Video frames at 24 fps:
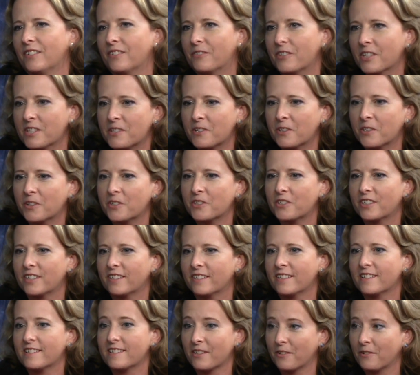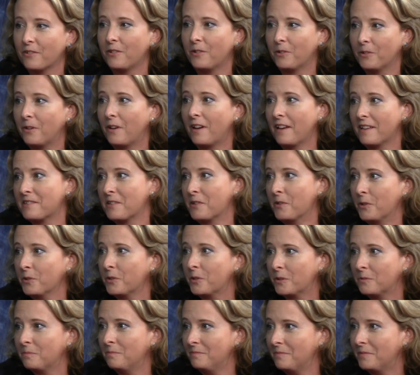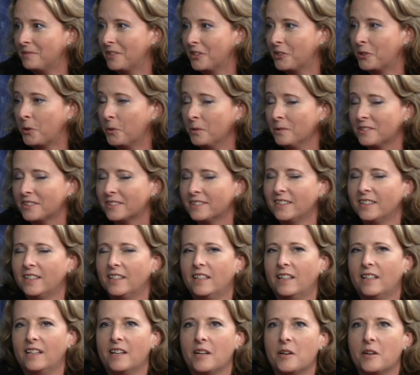research as, as an older adult. Yeah.